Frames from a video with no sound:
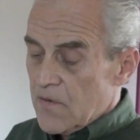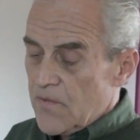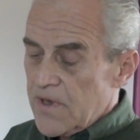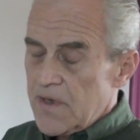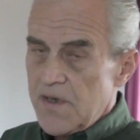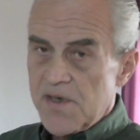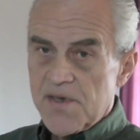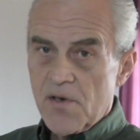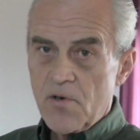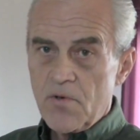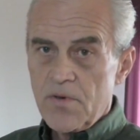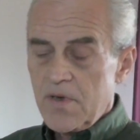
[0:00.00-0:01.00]
We're in the
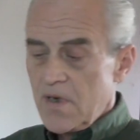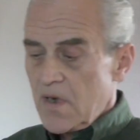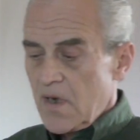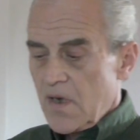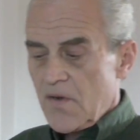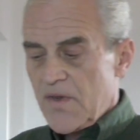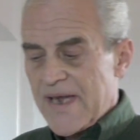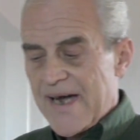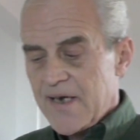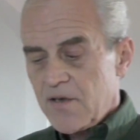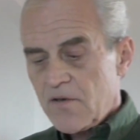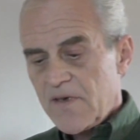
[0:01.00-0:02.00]
zone
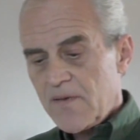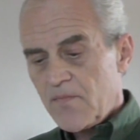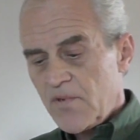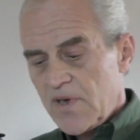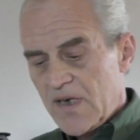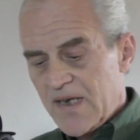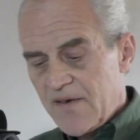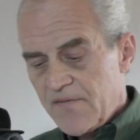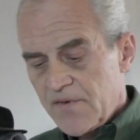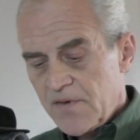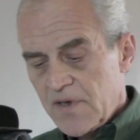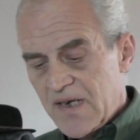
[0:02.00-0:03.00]
9 November
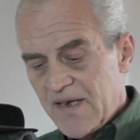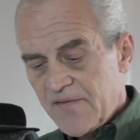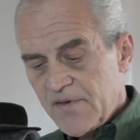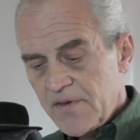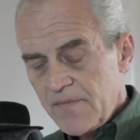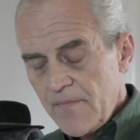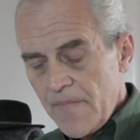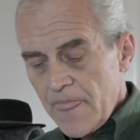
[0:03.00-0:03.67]
11/11